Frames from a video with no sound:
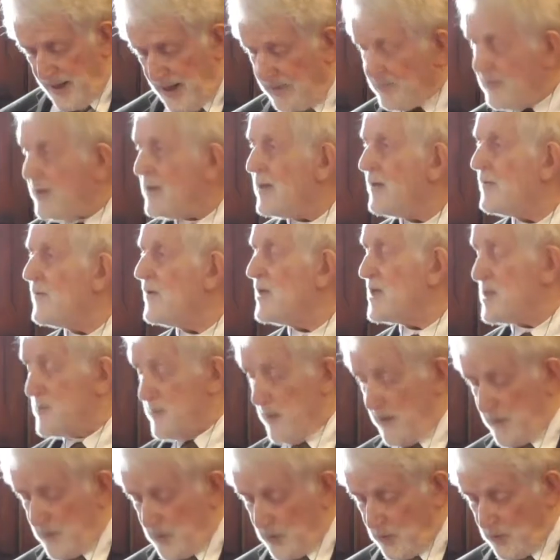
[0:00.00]
and many of those
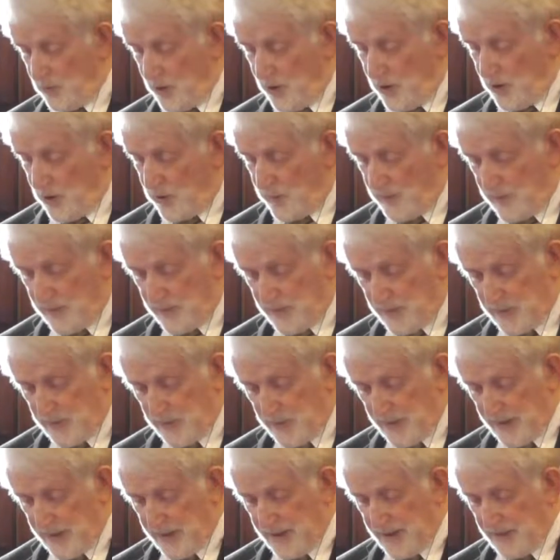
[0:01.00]
people remembered
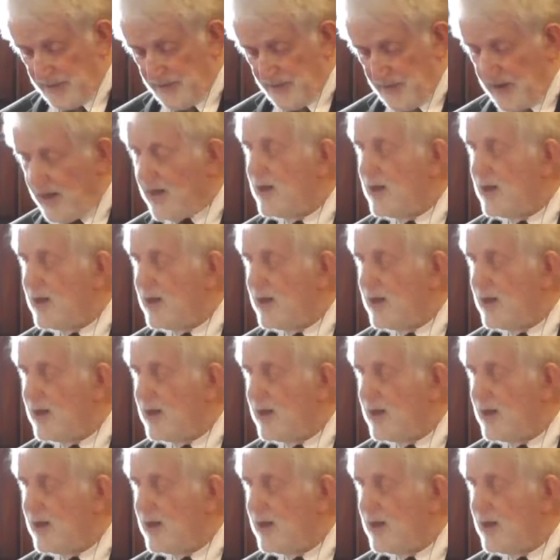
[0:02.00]
me.